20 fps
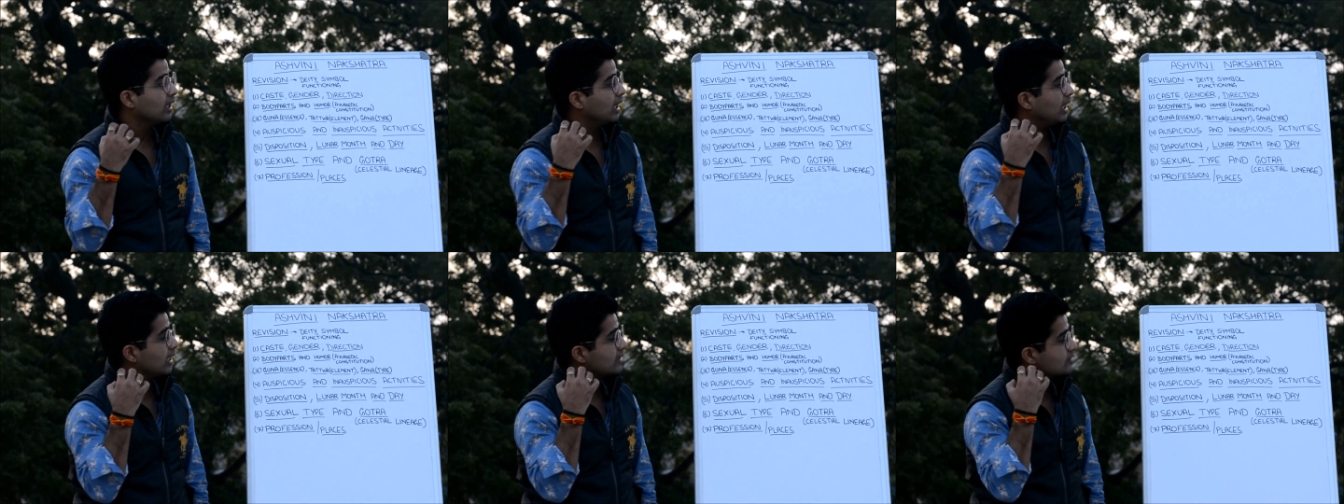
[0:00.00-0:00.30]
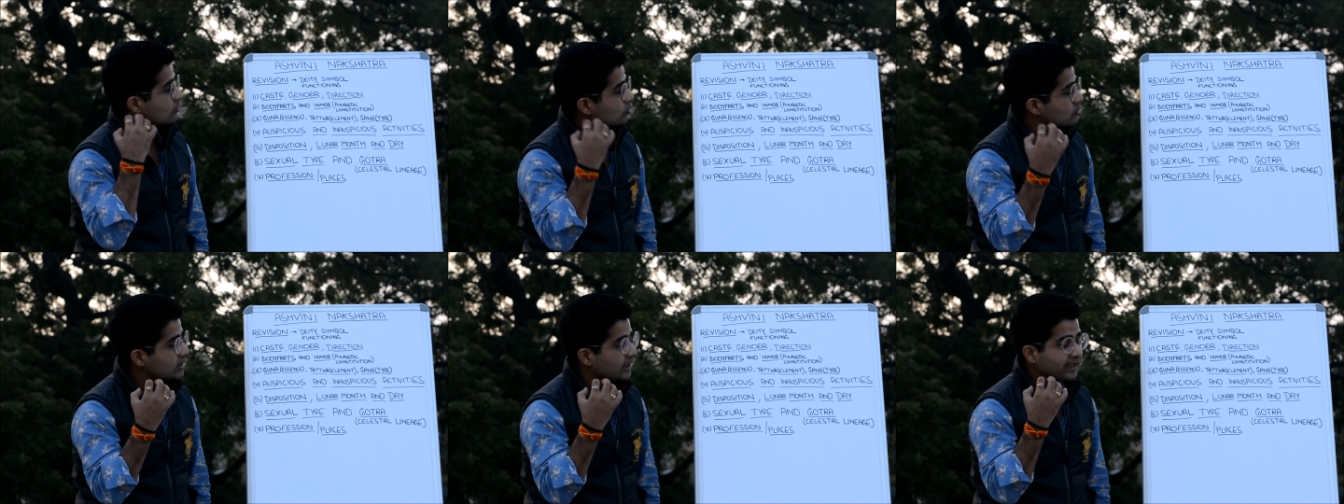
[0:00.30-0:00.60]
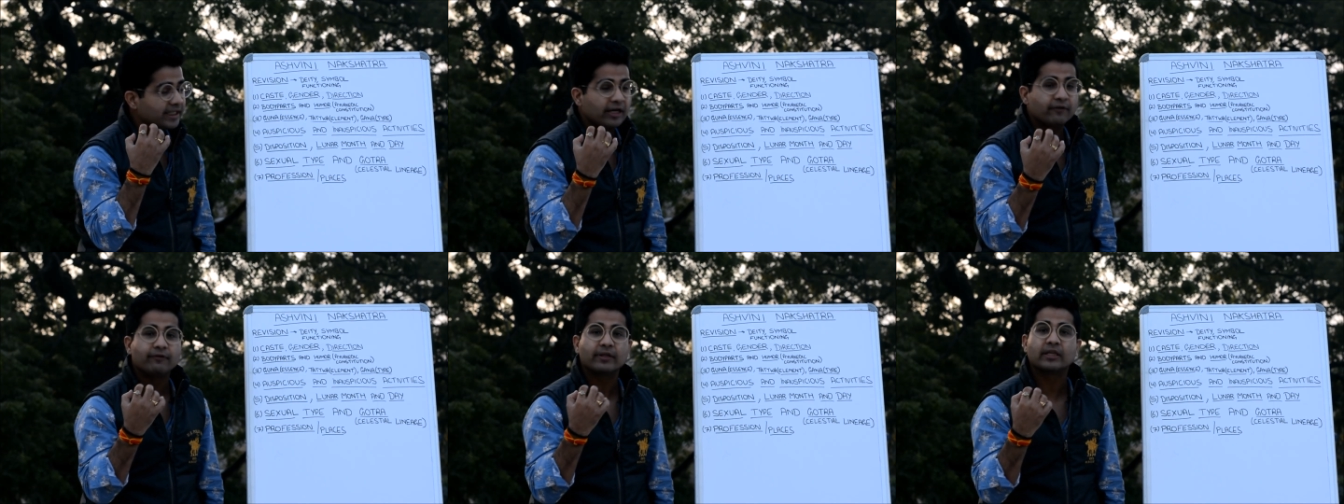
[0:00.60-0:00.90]

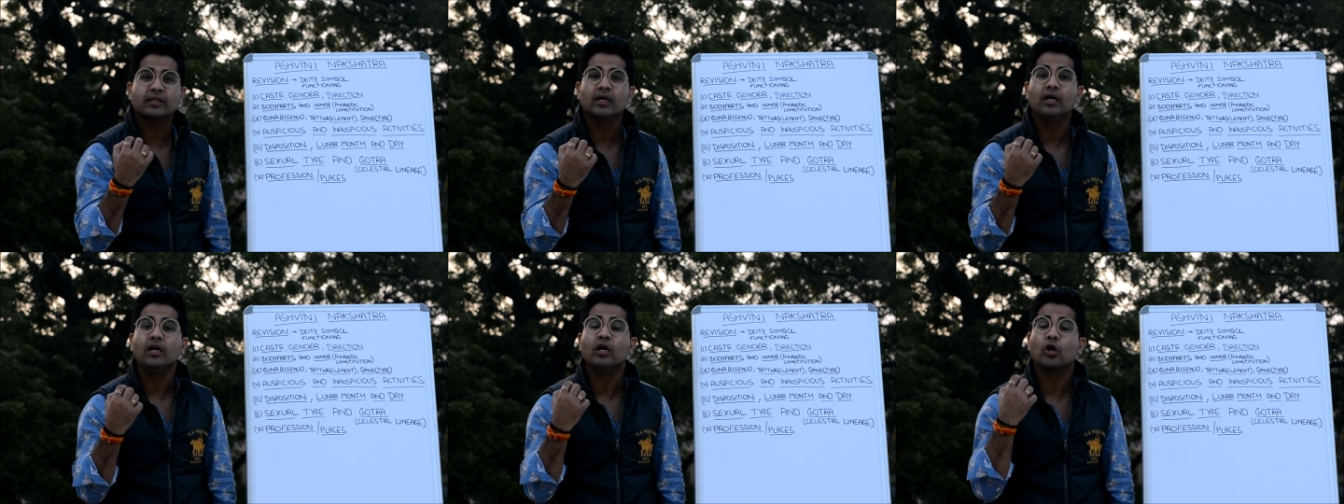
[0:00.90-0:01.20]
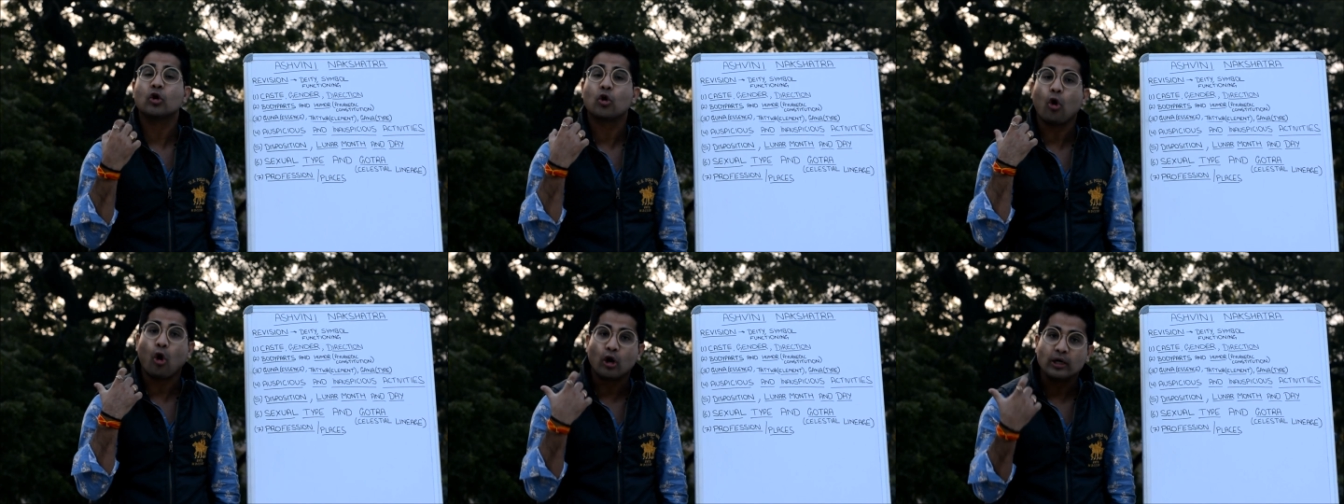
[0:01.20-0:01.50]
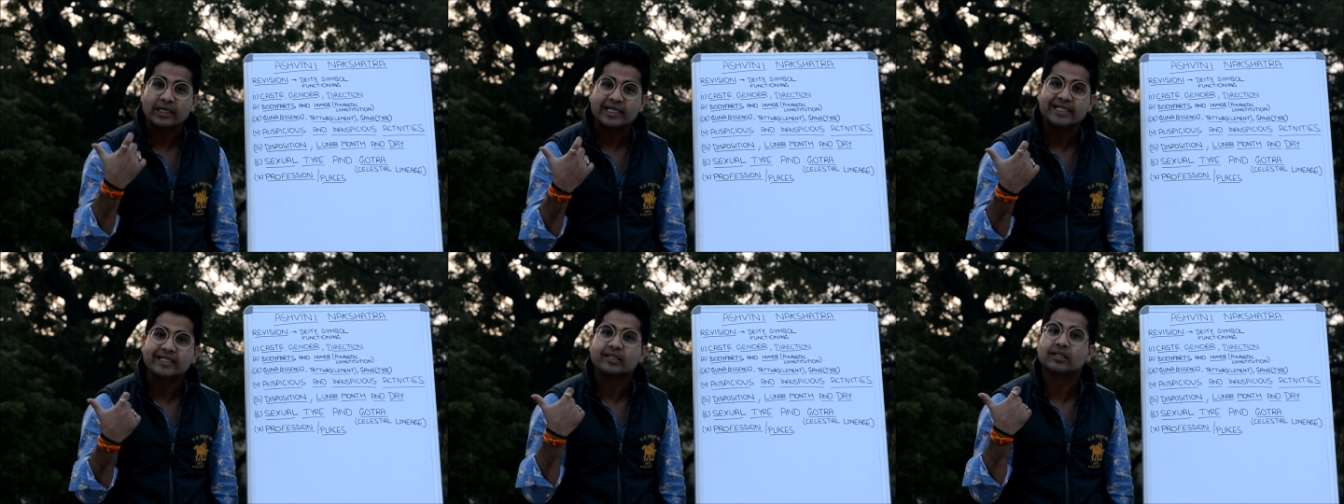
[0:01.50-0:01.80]
associated with the
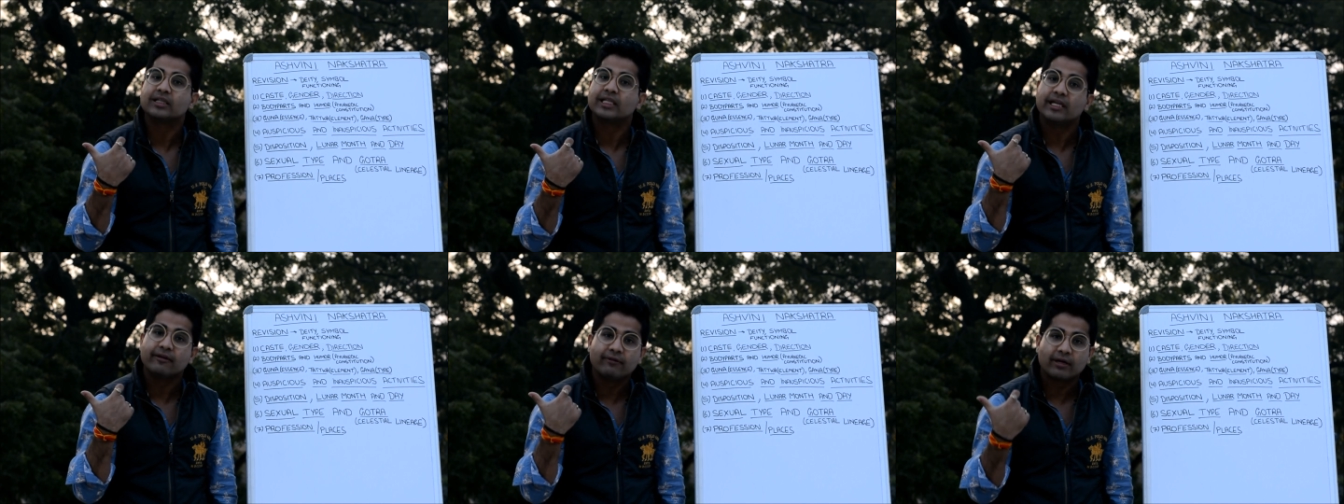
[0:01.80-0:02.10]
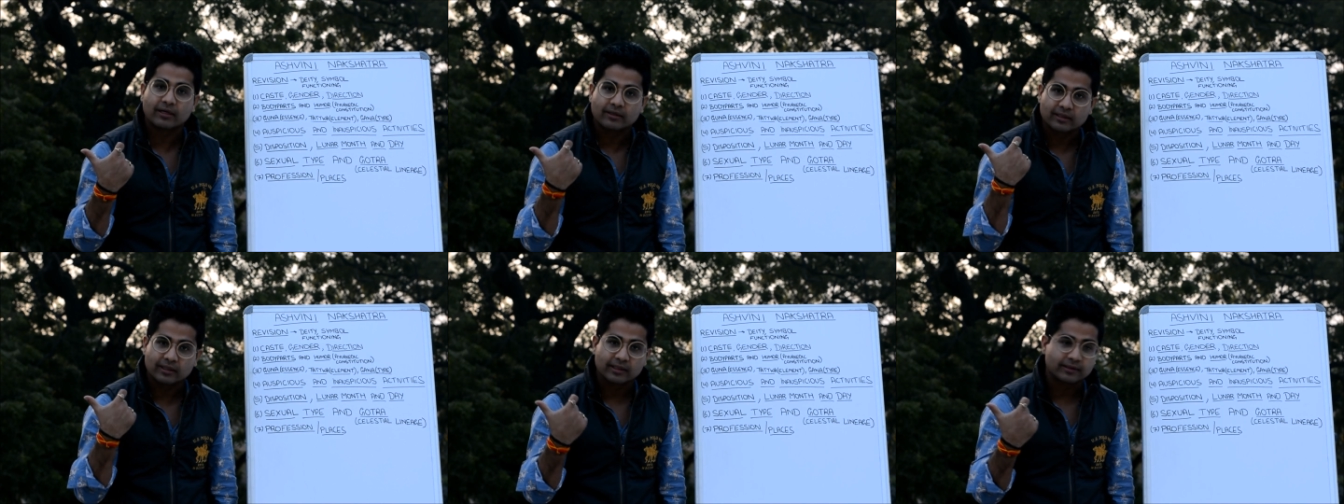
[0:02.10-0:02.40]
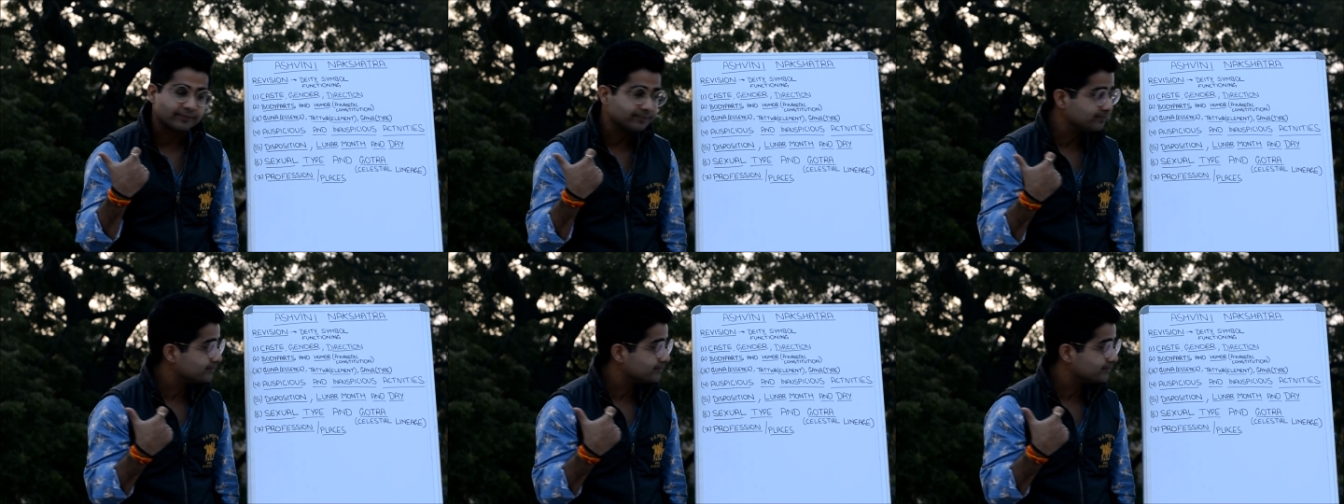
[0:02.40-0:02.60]
godly, the deva gana.